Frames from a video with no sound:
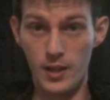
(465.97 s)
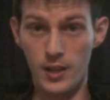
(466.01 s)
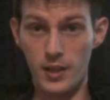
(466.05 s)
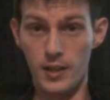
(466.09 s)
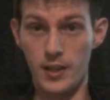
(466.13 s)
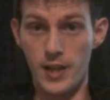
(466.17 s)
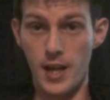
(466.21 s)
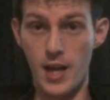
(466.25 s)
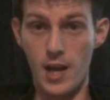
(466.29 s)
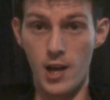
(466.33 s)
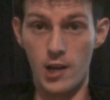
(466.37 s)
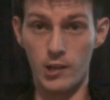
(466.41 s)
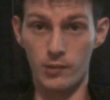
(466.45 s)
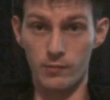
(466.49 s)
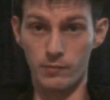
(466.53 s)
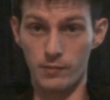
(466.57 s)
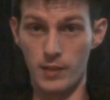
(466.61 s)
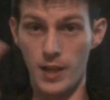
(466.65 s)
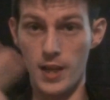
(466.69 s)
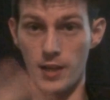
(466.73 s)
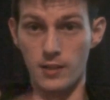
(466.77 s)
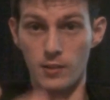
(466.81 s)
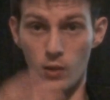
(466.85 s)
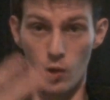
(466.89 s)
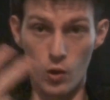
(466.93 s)
Now,
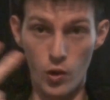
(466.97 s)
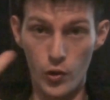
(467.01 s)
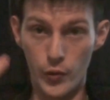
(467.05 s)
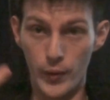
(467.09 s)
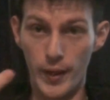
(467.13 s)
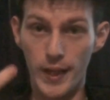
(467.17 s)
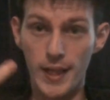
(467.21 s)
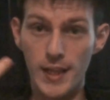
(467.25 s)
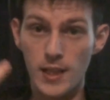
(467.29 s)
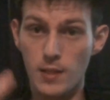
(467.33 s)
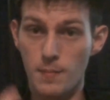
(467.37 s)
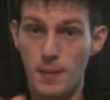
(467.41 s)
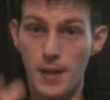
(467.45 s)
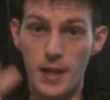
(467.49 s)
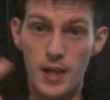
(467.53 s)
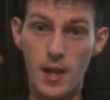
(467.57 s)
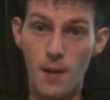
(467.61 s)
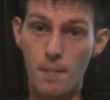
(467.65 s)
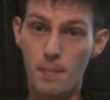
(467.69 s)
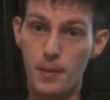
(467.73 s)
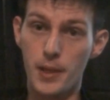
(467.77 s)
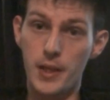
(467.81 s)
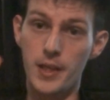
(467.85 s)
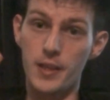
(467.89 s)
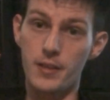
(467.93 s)
yes, all 3 of these are big
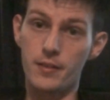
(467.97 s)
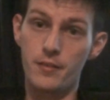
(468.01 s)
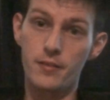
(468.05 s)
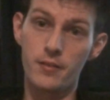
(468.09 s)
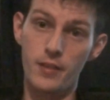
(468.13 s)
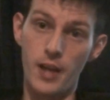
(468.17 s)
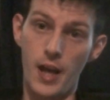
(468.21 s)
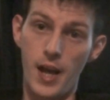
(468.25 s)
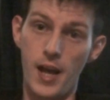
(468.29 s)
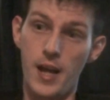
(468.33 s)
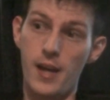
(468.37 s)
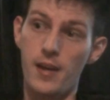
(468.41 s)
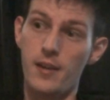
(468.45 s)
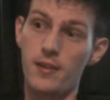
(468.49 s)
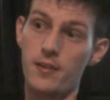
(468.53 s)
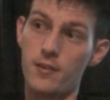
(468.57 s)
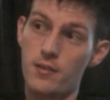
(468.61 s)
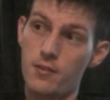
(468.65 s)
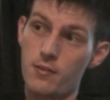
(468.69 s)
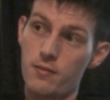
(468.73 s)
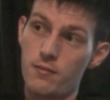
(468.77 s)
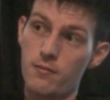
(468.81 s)
companies, and